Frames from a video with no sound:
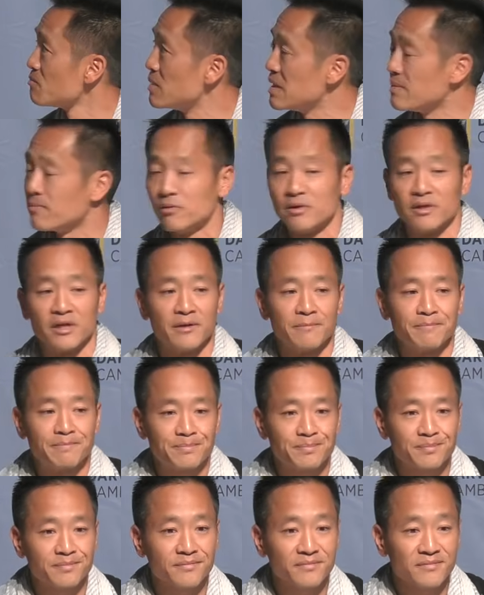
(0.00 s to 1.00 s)
people in it.
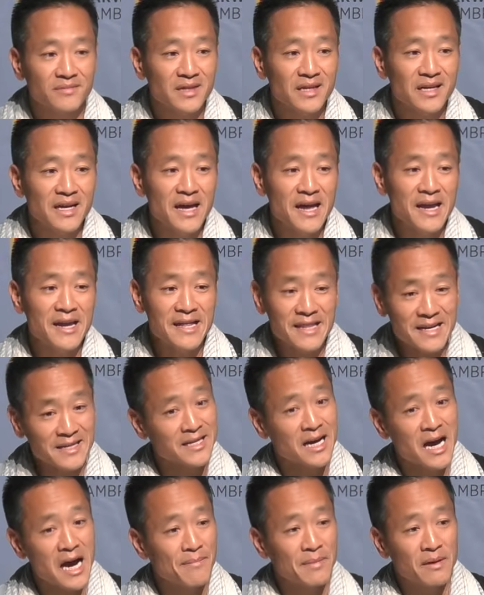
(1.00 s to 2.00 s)
And at that time,